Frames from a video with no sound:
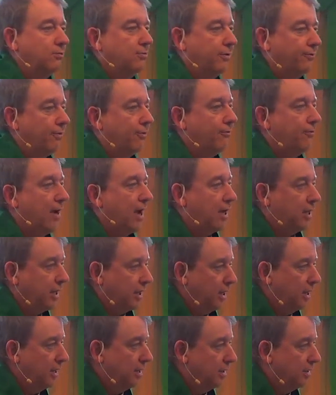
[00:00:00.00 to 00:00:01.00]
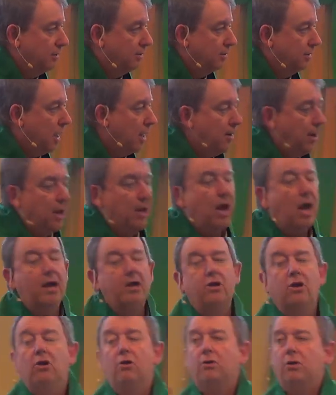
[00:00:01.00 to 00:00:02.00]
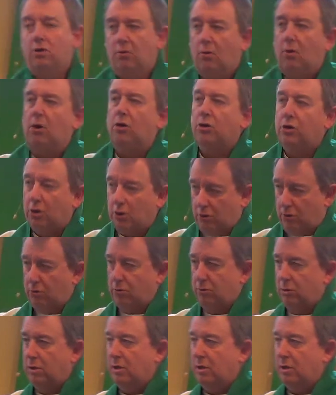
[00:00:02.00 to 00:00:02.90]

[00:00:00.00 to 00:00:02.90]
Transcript: River Valley? I know you all know